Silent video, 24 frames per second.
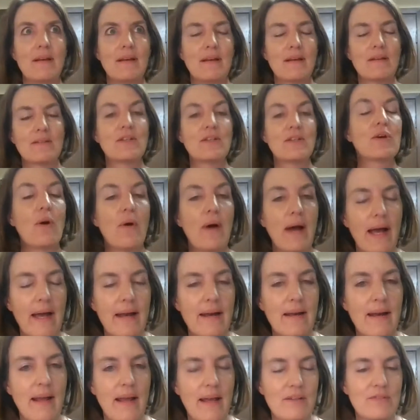to go ahead
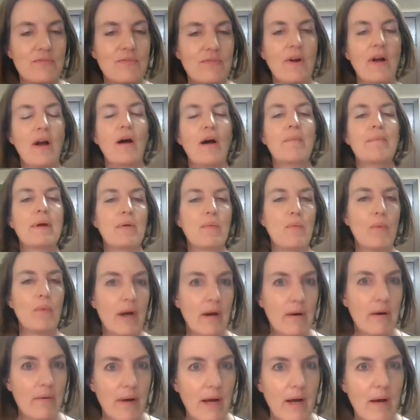and ask for help and
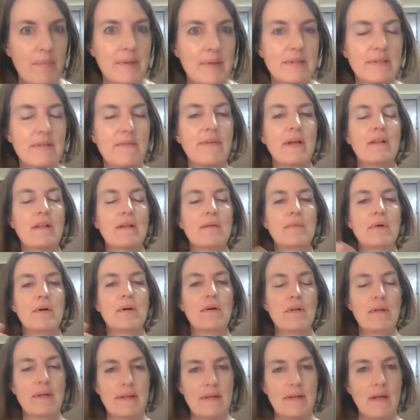where help is
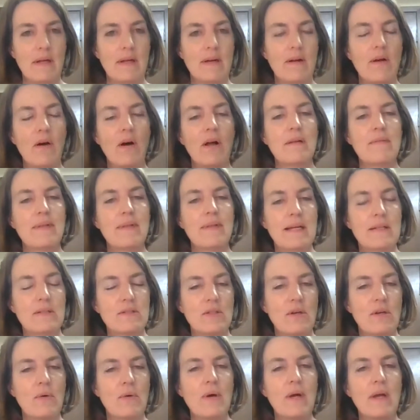available and all of that.
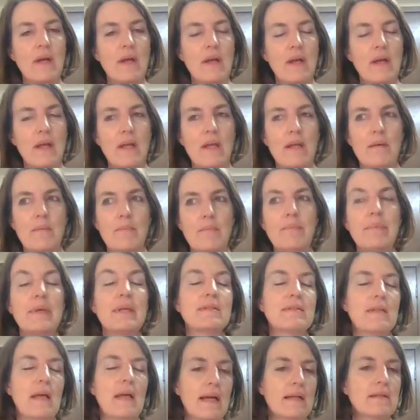So
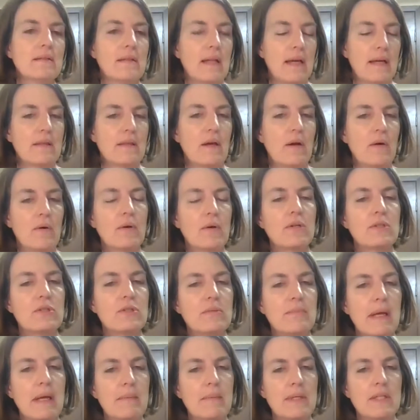besides that, though, could you
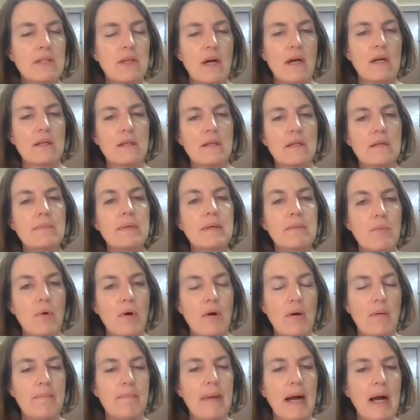maybe talk a little bit
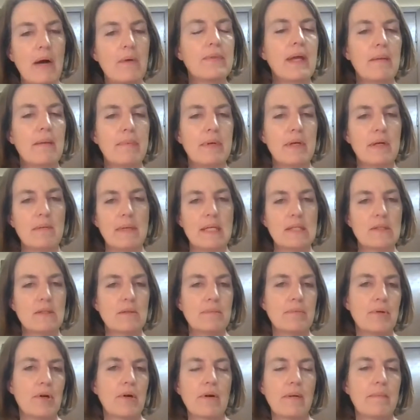more about that peer mentor
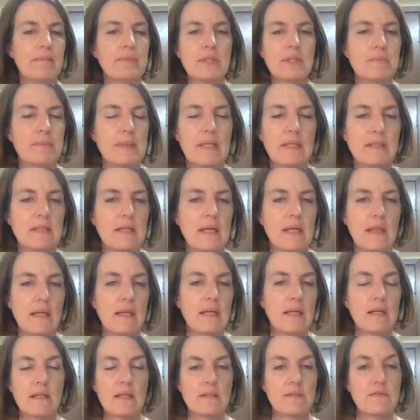program, just because I
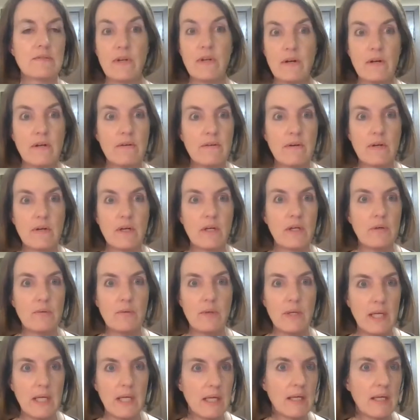think it is very, very
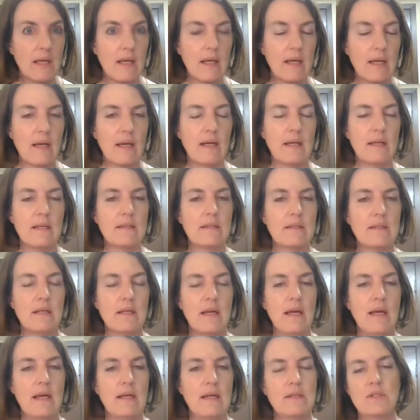unique and
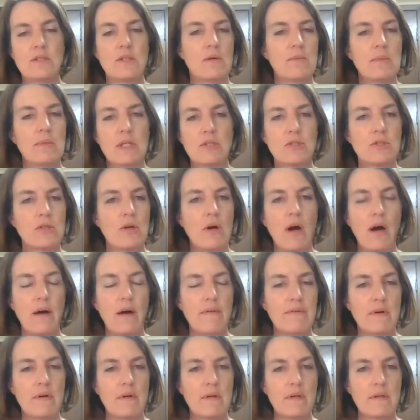has so much to
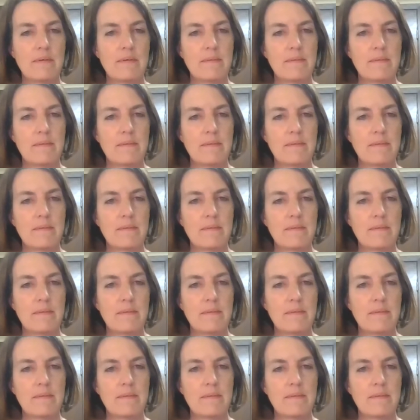offer?